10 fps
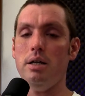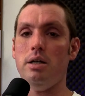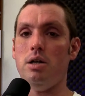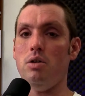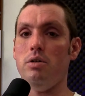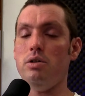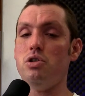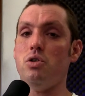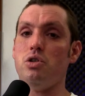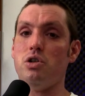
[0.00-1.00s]
you know, there
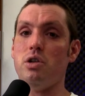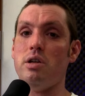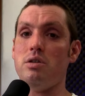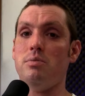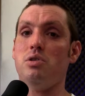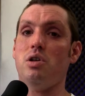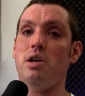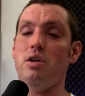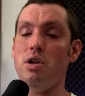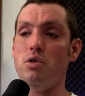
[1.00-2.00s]
is no such thing as
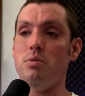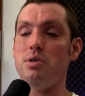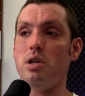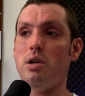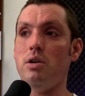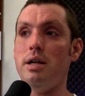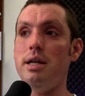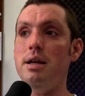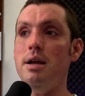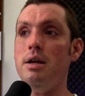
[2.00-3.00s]
security through obscurity.